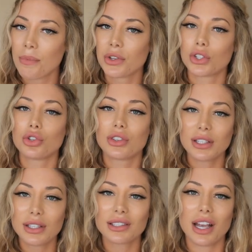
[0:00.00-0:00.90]
So
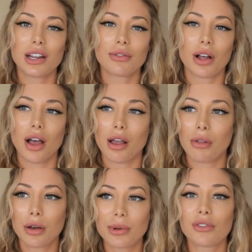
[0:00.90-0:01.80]
this is kind of a
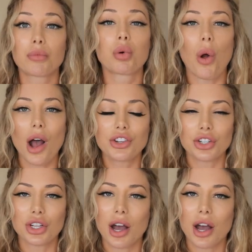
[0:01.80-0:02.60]
little bit of a project.